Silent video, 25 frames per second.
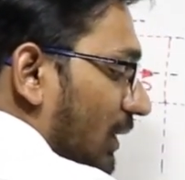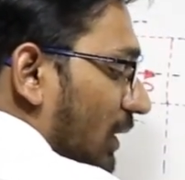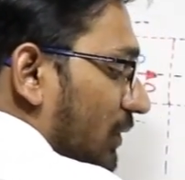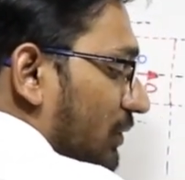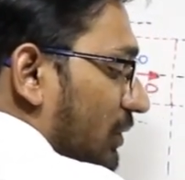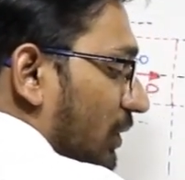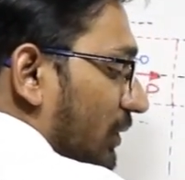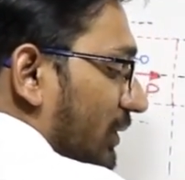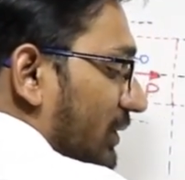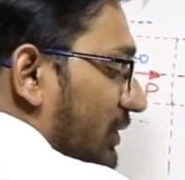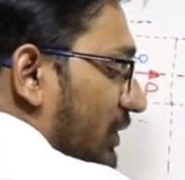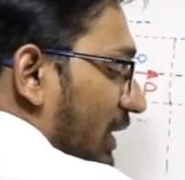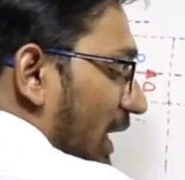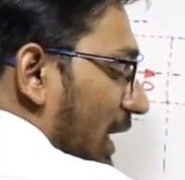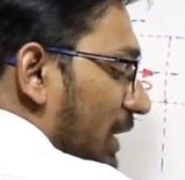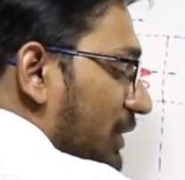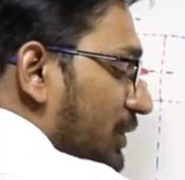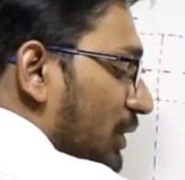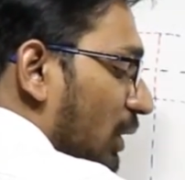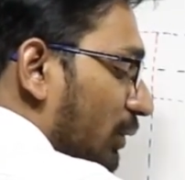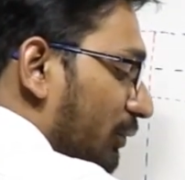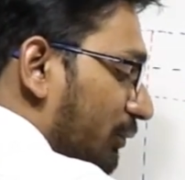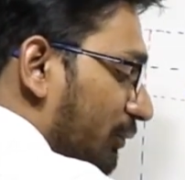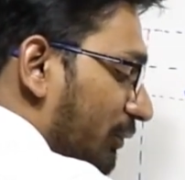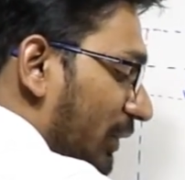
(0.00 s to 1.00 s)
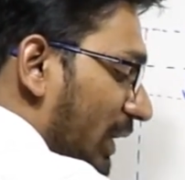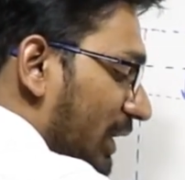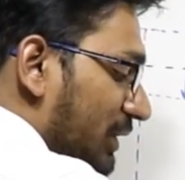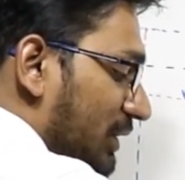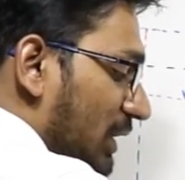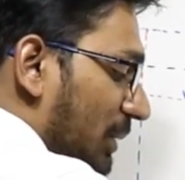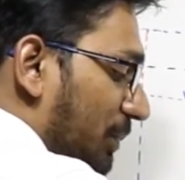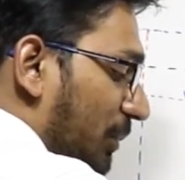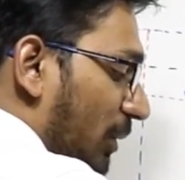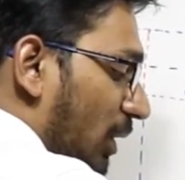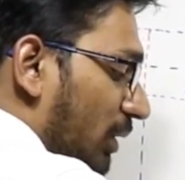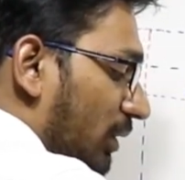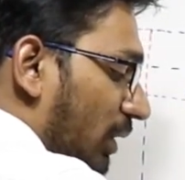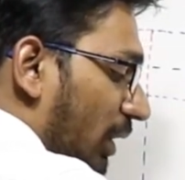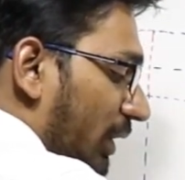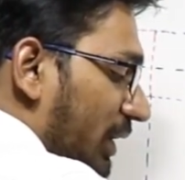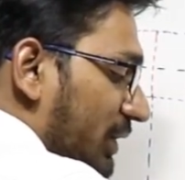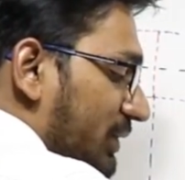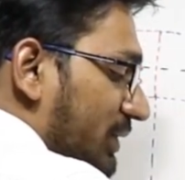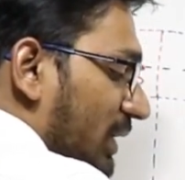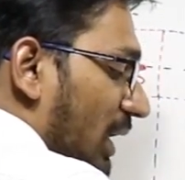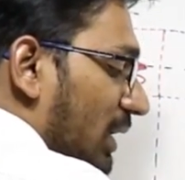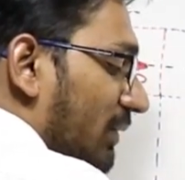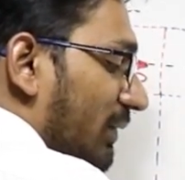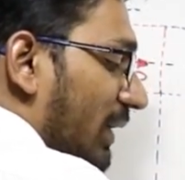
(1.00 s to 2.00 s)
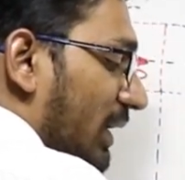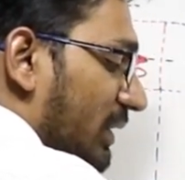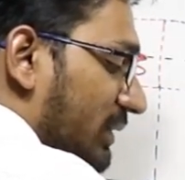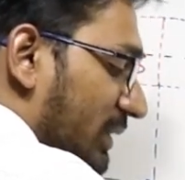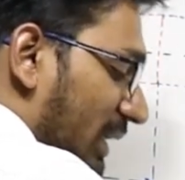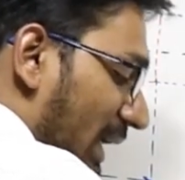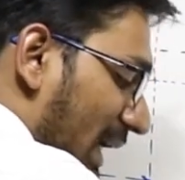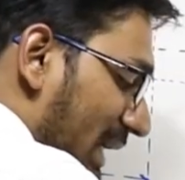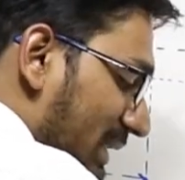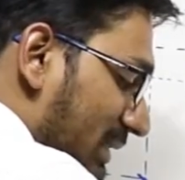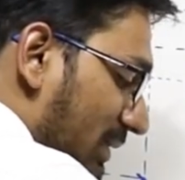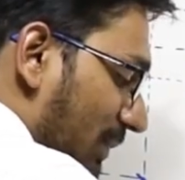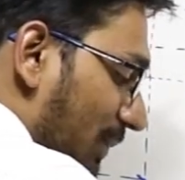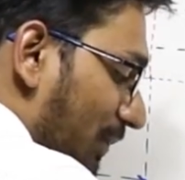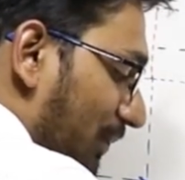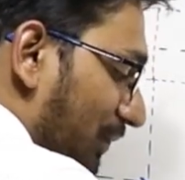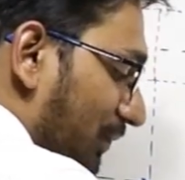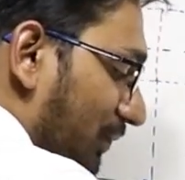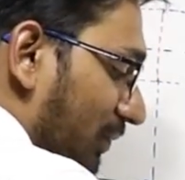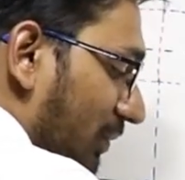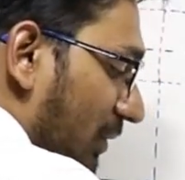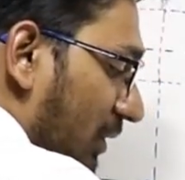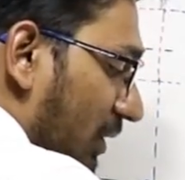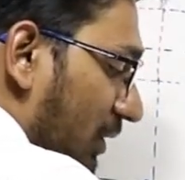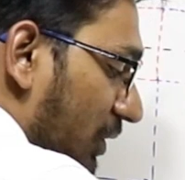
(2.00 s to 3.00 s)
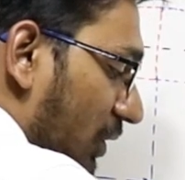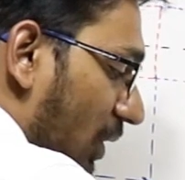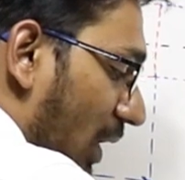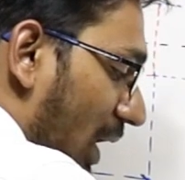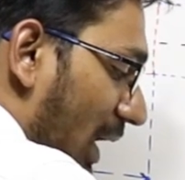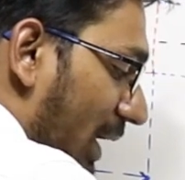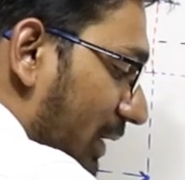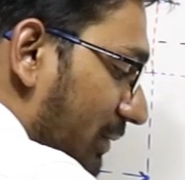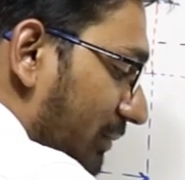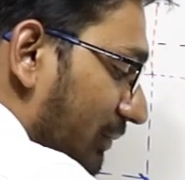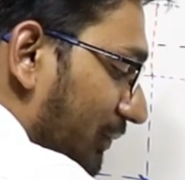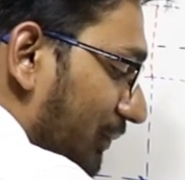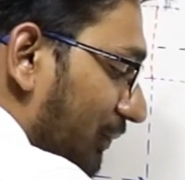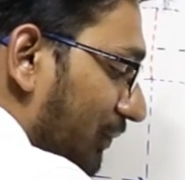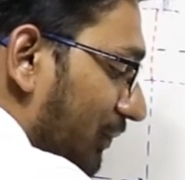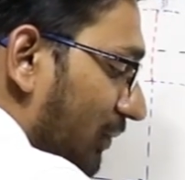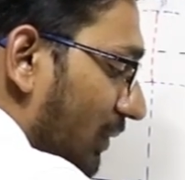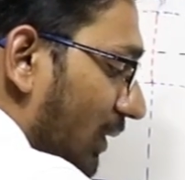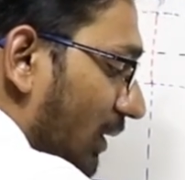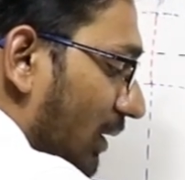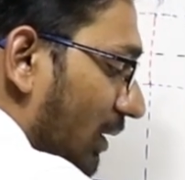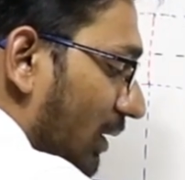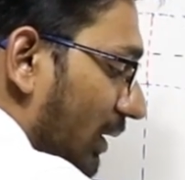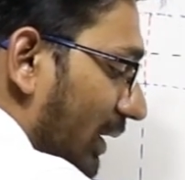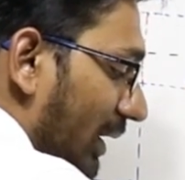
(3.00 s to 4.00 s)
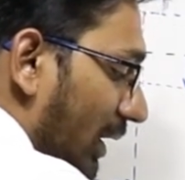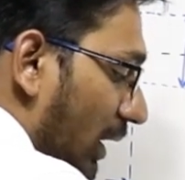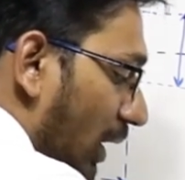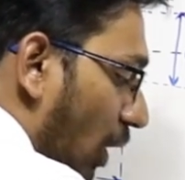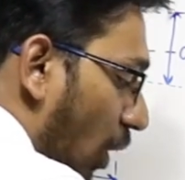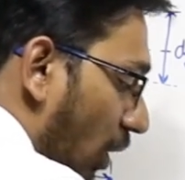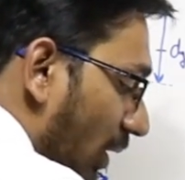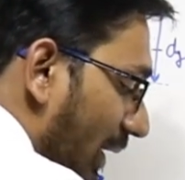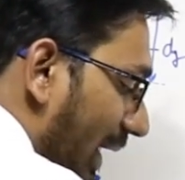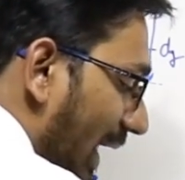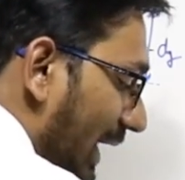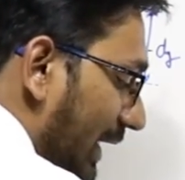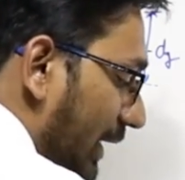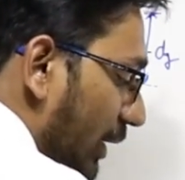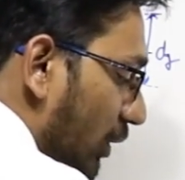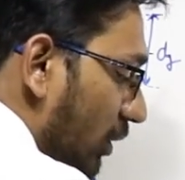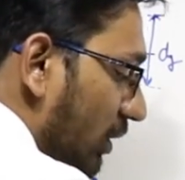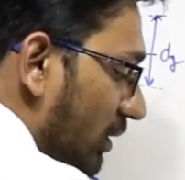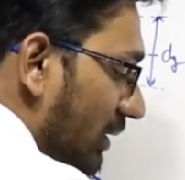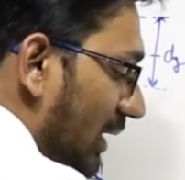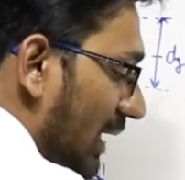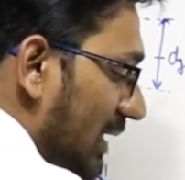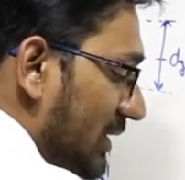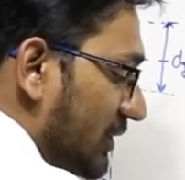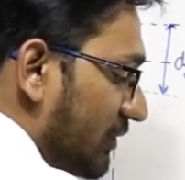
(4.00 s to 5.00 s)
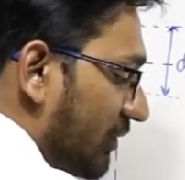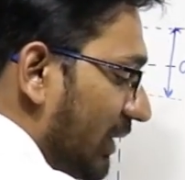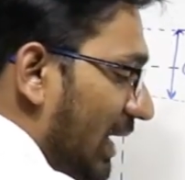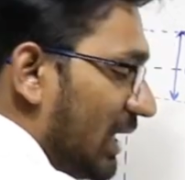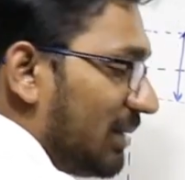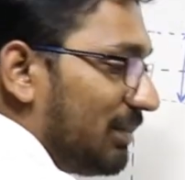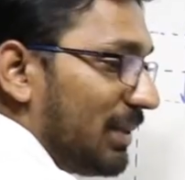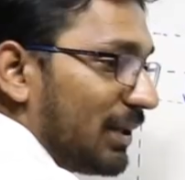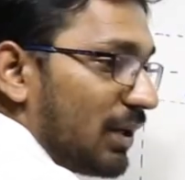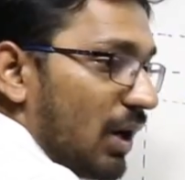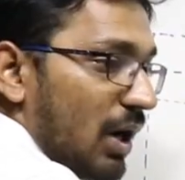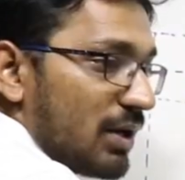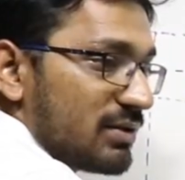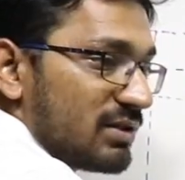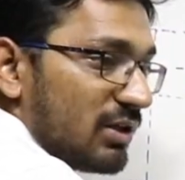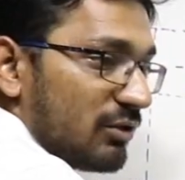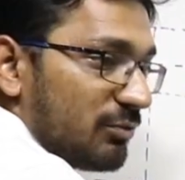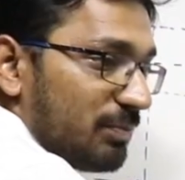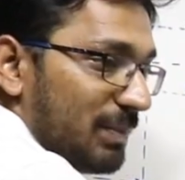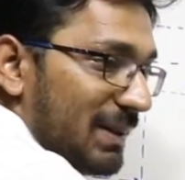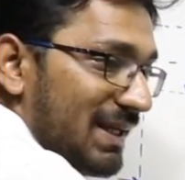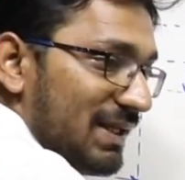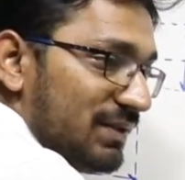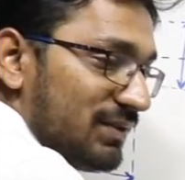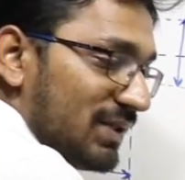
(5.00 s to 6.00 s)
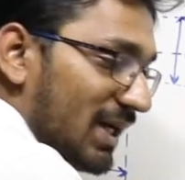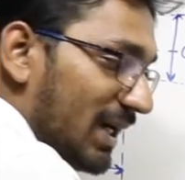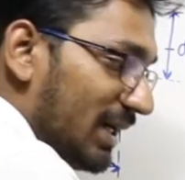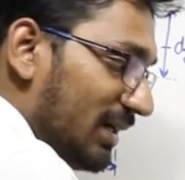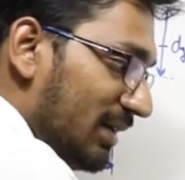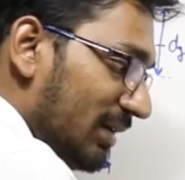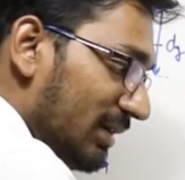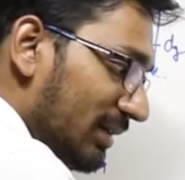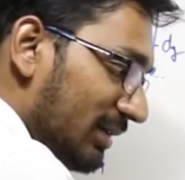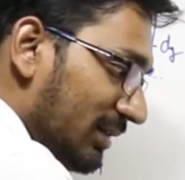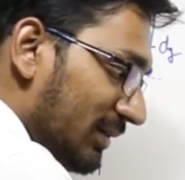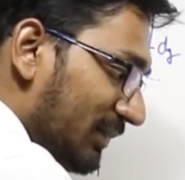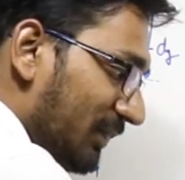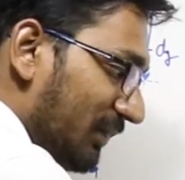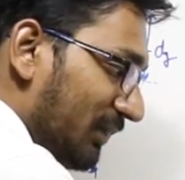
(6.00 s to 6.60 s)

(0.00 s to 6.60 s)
So change of width upon original width is your longitudinal strain because of Pz,